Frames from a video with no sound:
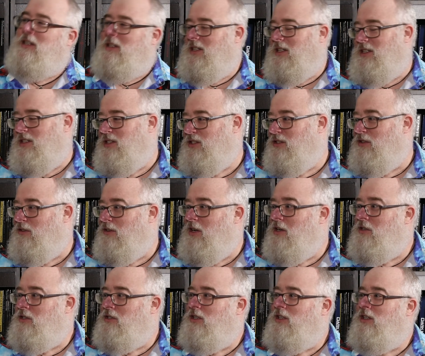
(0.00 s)
into
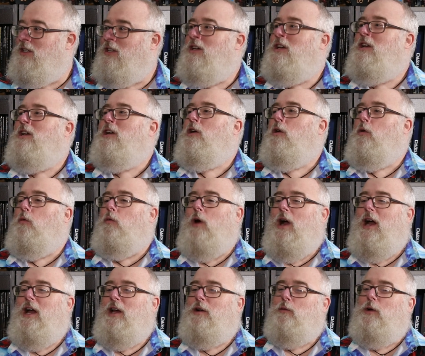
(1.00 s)
consideration
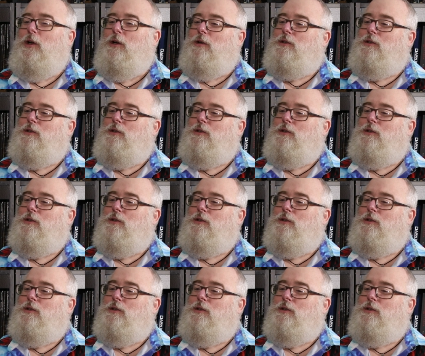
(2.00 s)
when we are